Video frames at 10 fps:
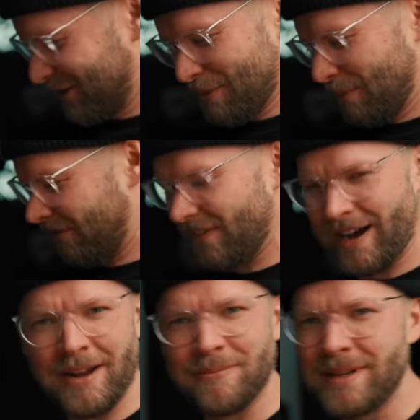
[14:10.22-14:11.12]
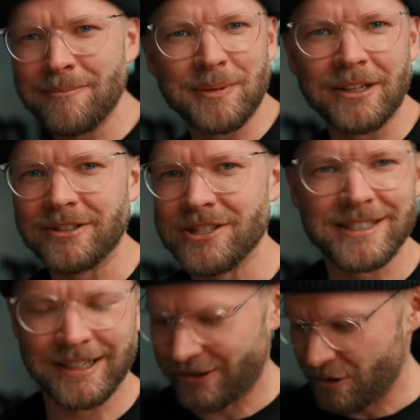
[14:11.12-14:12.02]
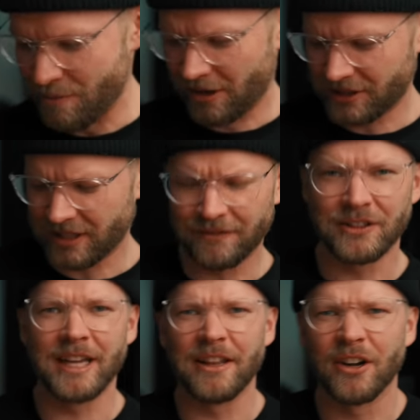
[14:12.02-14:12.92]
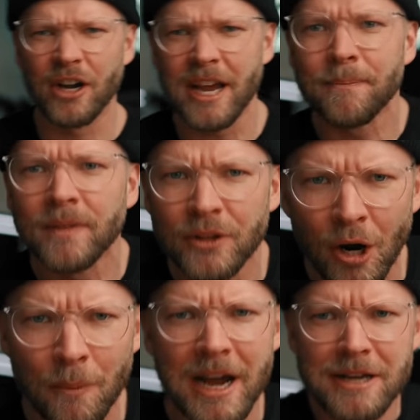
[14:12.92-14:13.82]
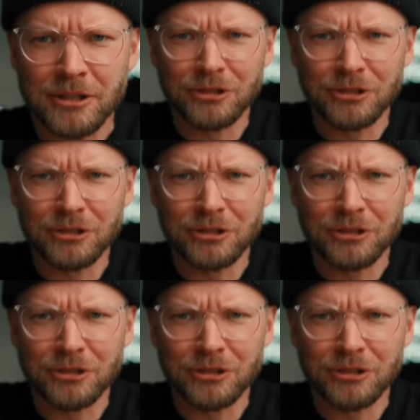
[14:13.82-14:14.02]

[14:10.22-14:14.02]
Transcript: Super fun. Me and Peter just need to do more stuff together. Okay, Norway.